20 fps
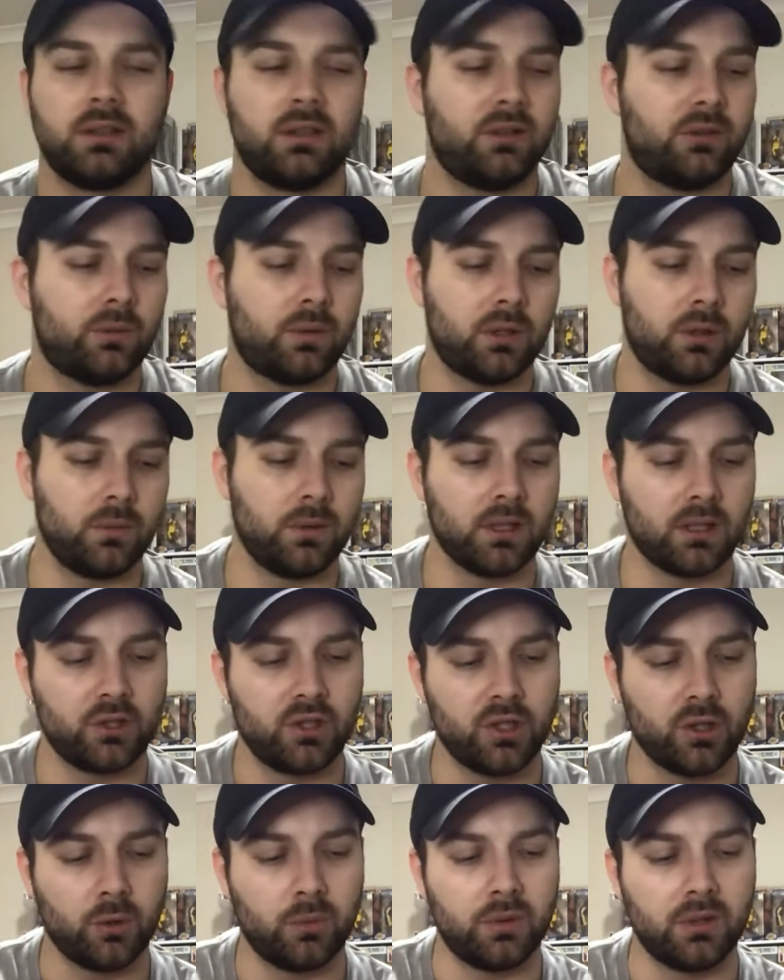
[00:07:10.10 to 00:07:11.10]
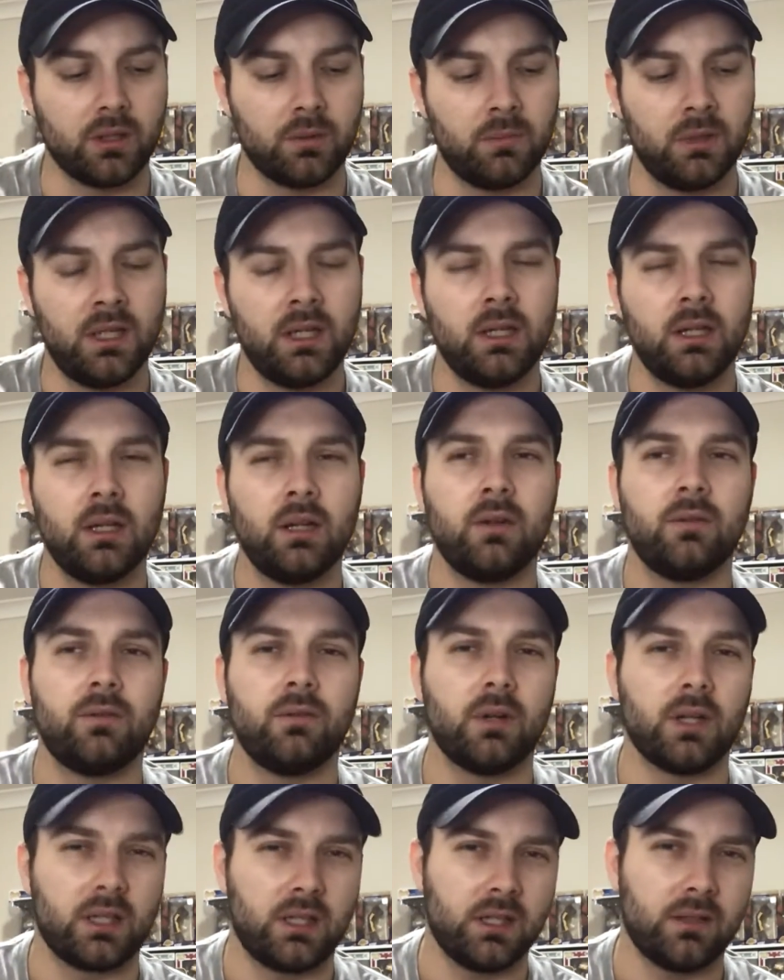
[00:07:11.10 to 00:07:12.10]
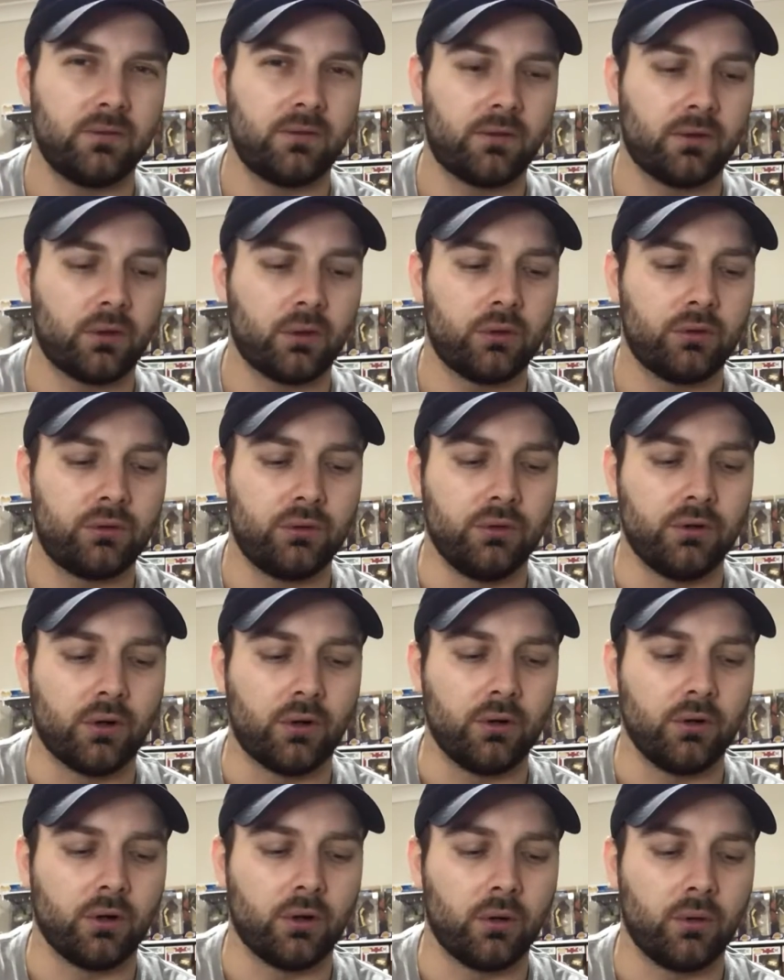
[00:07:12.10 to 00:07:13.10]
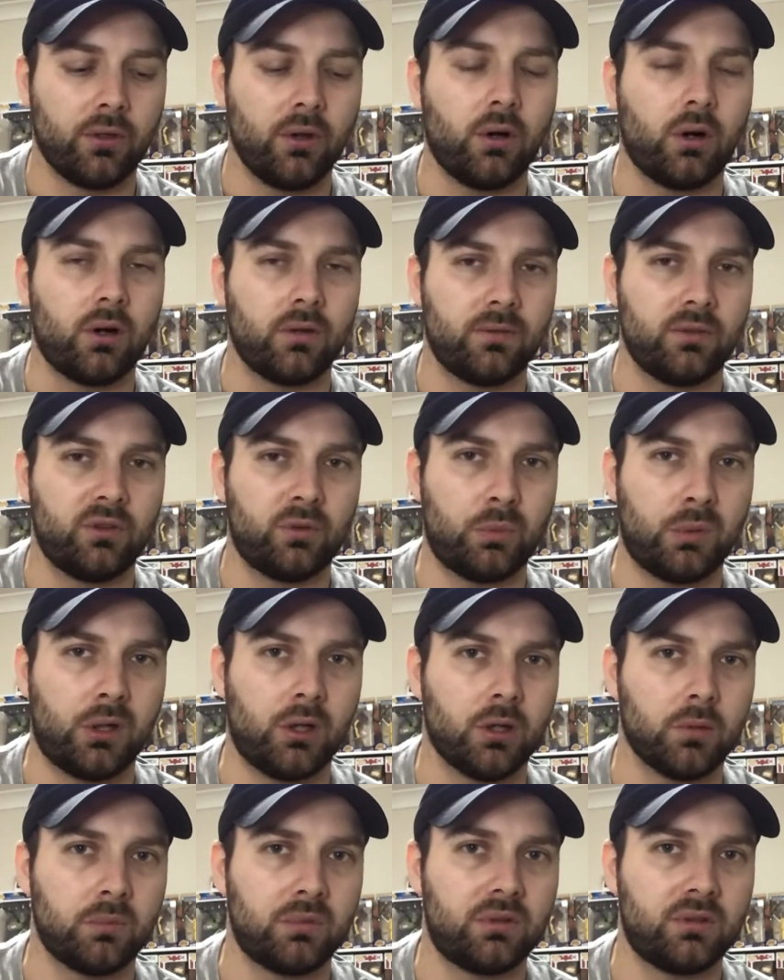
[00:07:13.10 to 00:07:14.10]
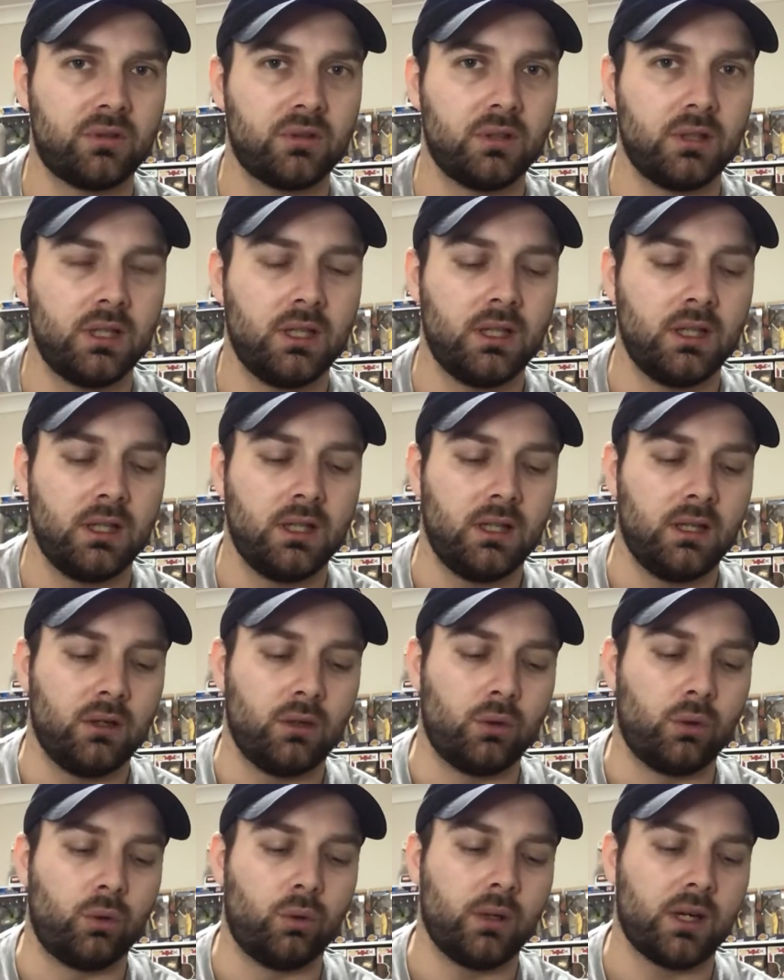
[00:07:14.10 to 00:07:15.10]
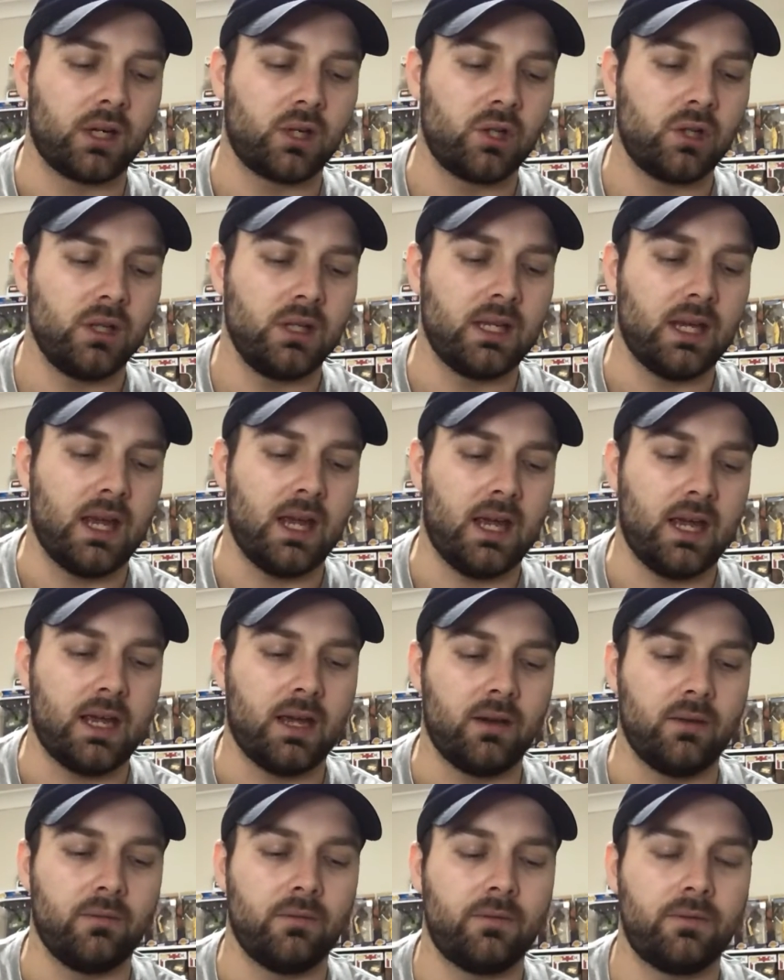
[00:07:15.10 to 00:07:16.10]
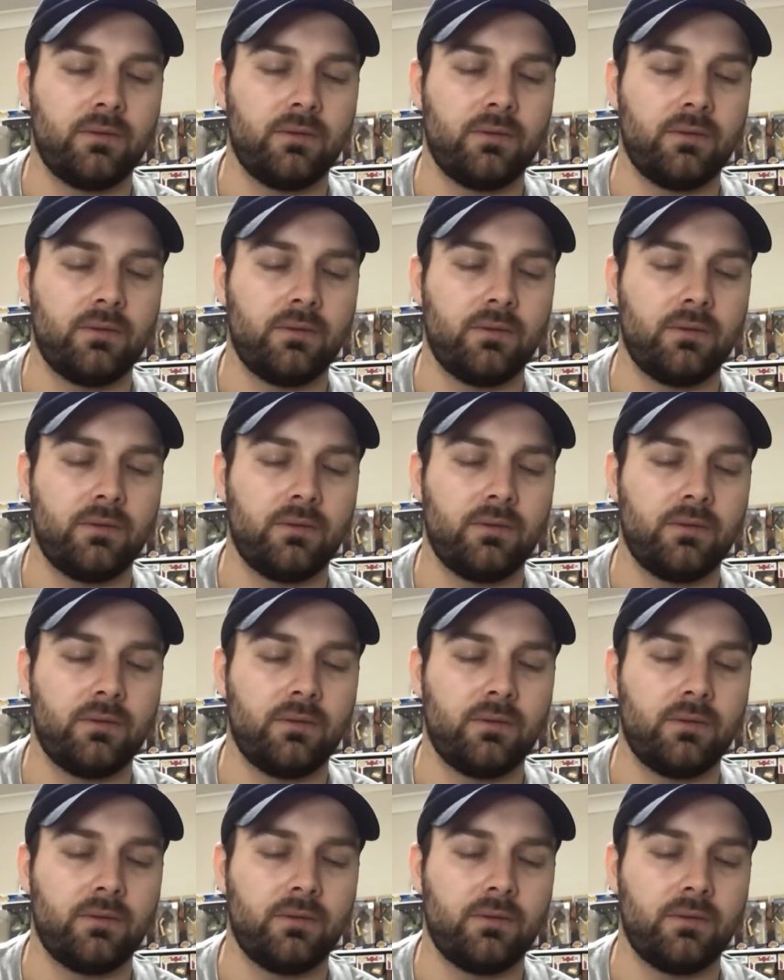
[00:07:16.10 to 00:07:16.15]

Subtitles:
This one I will actually open up. Again, for those who don't know, the Office Pops all actually have